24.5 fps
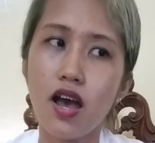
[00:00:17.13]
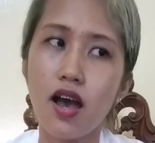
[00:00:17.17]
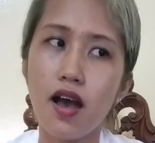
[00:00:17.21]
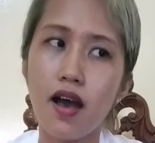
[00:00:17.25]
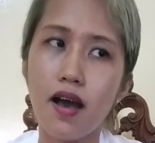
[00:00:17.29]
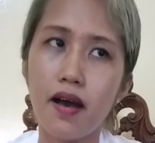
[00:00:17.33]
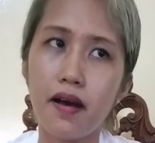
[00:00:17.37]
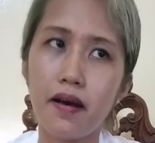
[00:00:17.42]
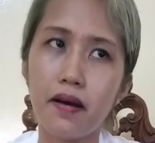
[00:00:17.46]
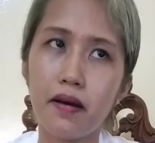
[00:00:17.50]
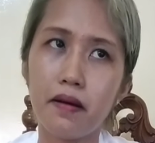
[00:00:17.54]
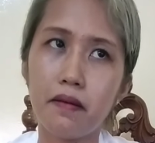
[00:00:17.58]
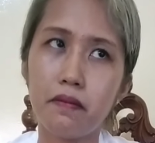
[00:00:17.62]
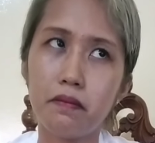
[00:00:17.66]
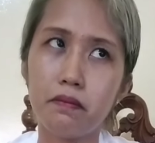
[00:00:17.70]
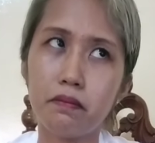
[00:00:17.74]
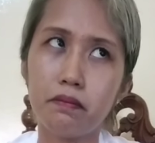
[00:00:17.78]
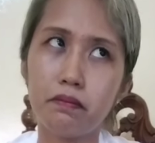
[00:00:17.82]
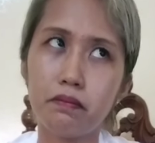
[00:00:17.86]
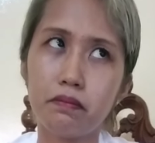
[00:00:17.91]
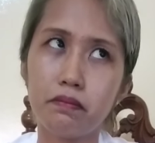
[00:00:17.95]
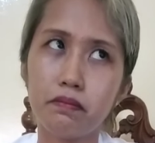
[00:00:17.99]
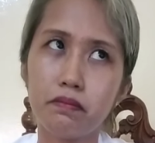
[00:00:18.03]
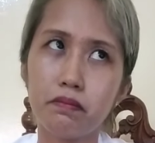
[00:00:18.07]

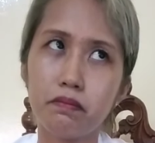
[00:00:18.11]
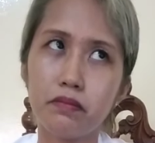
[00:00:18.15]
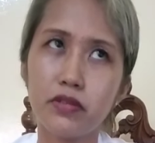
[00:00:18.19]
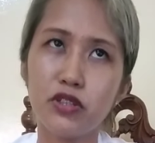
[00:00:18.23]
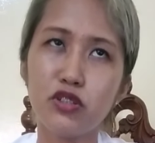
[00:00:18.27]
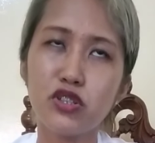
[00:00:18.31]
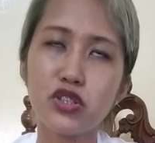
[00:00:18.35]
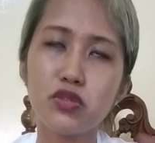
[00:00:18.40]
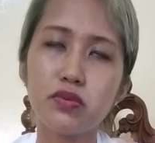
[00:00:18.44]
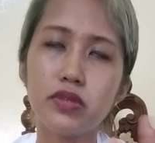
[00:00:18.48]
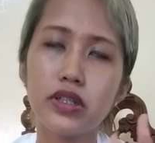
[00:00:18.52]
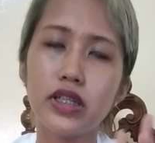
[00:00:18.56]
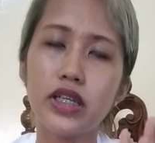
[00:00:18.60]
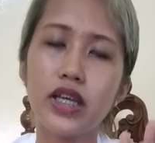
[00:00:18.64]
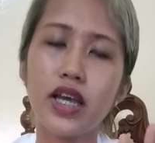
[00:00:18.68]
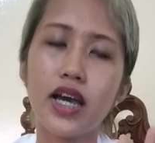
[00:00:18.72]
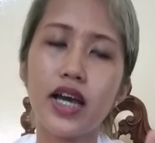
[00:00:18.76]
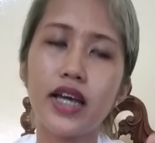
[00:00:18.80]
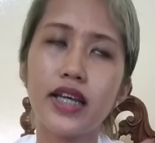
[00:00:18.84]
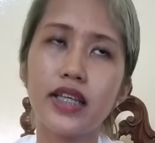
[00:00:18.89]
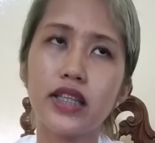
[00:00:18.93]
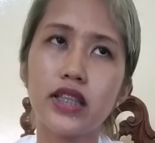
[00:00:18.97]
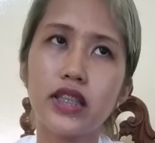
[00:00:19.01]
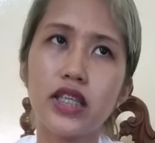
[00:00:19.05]
Um, Usually
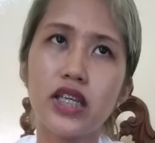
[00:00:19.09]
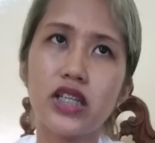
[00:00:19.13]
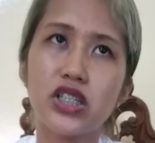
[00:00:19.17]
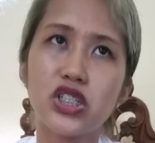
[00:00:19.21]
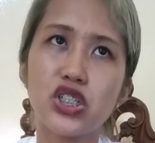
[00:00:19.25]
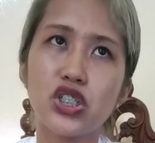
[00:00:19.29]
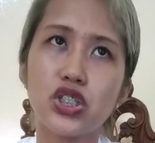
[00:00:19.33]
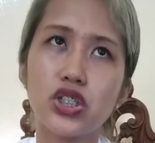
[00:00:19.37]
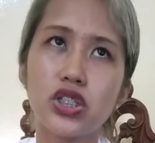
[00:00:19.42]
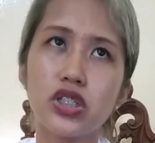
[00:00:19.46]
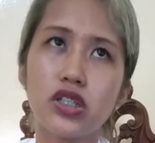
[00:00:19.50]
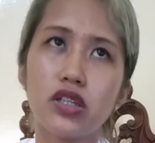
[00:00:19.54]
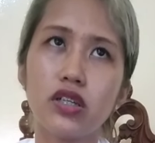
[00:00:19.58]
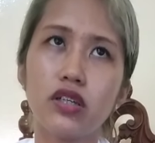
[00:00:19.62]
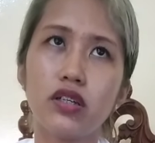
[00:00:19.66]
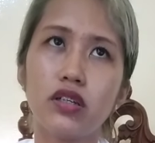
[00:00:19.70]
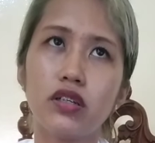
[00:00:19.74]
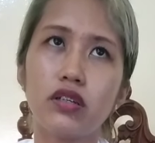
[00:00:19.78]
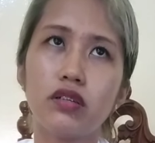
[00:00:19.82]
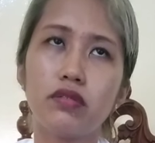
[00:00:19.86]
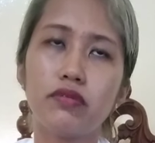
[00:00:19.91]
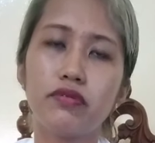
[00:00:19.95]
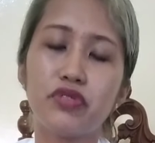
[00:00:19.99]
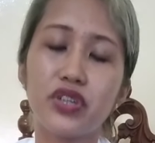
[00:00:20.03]
I teach,
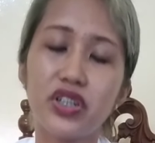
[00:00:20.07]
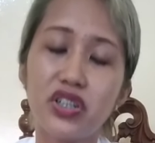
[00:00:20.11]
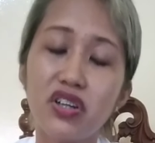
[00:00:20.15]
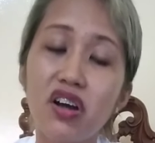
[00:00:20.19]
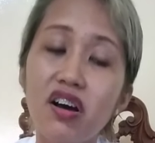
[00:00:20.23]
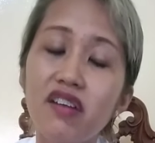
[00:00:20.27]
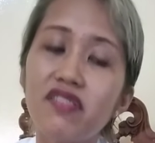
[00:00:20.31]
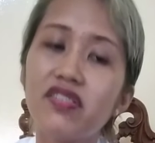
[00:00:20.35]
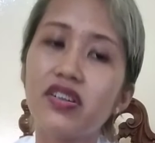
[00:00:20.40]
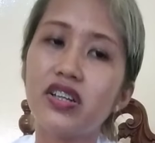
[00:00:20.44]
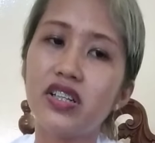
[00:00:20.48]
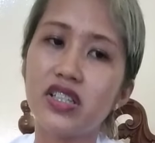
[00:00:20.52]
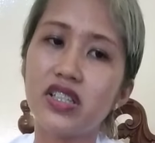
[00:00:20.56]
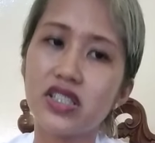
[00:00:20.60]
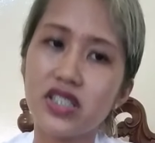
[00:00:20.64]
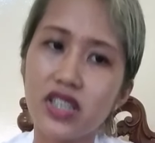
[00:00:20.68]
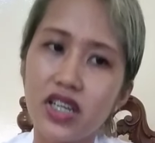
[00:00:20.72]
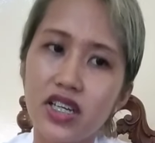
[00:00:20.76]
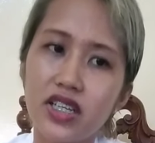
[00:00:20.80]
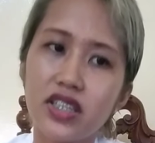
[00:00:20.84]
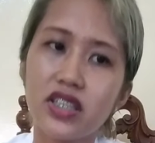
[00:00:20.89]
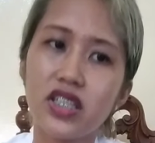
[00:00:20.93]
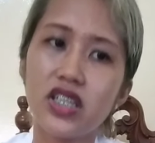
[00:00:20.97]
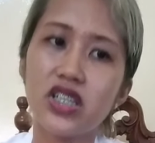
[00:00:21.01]
for novels,
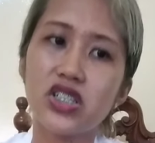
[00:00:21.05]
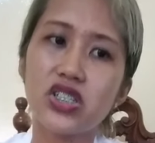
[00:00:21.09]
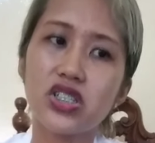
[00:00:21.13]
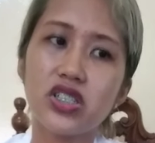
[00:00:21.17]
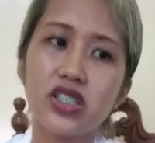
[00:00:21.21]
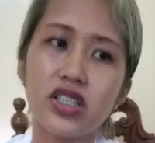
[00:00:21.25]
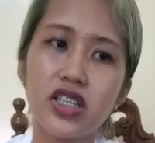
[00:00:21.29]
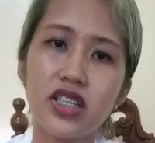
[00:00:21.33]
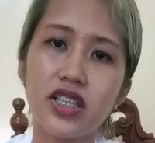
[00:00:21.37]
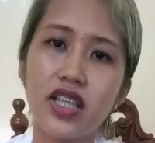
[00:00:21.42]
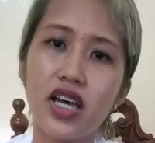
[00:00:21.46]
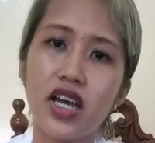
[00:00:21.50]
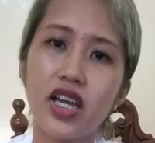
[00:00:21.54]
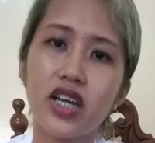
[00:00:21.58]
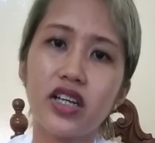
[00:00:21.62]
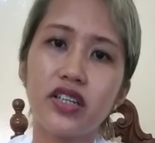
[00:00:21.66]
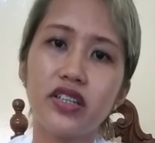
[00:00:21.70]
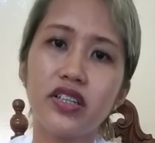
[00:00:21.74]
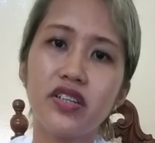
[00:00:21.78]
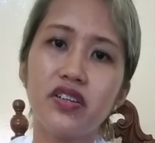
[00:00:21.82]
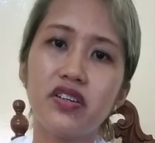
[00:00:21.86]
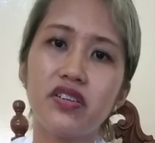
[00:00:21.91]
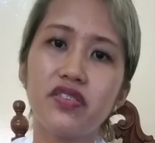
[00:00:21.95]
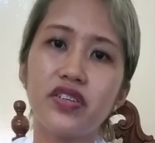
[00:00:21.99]
I teach The
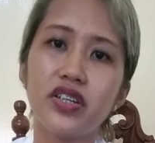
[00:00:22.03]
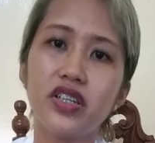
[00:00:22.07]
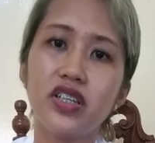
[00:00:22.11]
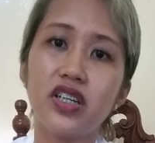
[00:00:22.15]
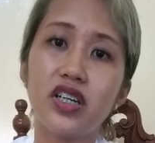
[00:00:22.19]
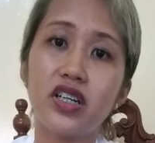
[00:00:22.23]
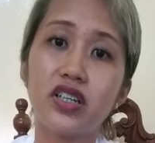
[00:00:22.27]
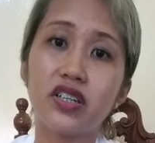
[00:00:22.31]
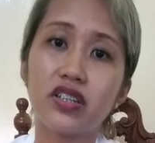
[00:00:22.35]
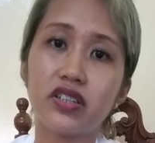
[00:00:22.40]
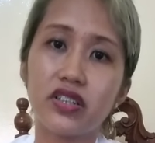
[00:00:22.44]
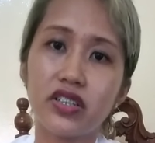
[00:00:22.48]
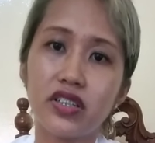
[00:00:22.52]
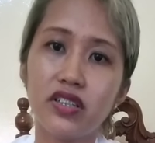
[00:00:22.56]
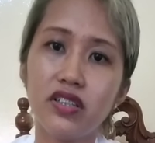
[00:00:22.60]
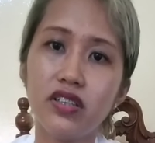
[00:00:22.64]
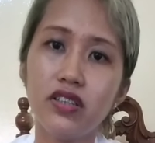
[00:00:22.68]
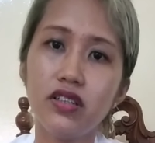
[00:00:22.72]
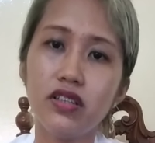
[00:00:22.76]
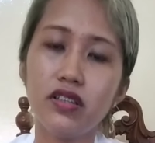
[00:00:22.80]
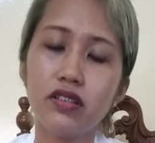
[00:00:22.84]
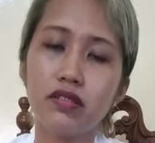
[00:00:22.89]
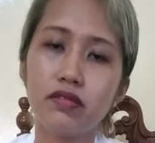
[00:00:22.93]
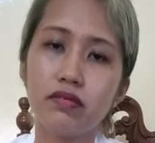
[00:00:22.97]
Diary of a Young Girl
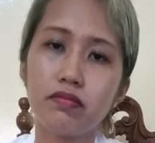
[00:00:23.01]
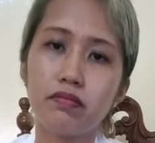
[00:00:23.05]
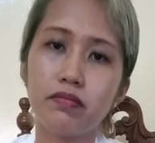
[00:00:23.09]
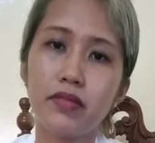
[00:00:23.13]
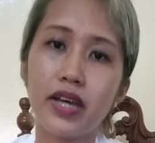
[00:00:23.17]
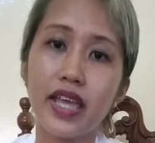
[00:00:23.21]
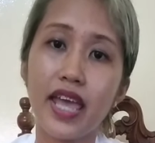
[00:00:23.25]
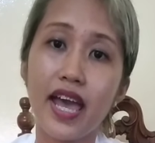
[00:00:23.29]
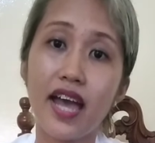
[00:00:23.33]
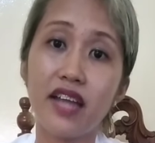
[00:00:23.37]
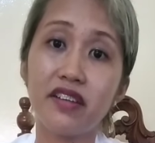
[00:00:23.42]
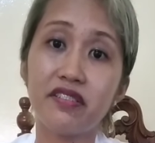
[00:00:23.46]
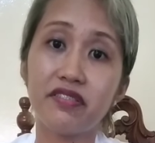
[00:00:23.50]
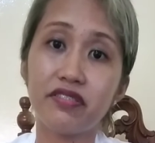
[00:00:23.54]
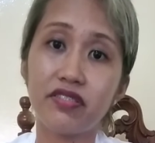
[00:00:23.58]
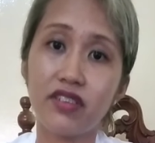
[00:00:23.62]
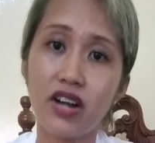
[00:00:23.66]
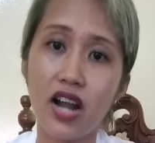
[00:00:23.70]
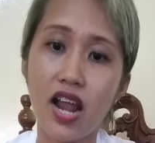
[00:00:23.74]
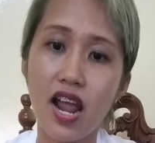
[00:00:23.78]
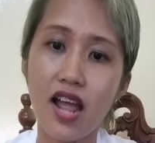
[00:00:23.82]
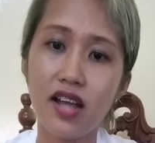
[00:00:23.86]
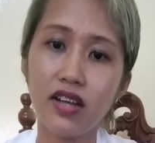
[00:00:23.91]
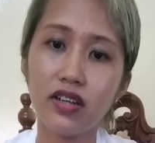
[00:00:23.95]
by Anne
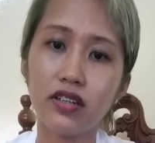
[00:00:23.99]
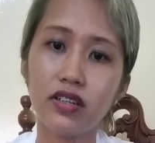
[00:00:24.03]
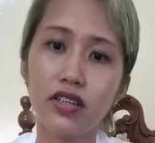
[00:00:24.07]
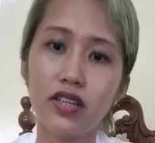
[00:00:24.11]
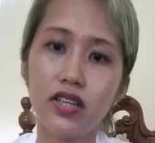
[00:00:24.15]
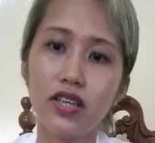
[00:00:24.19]
Frank.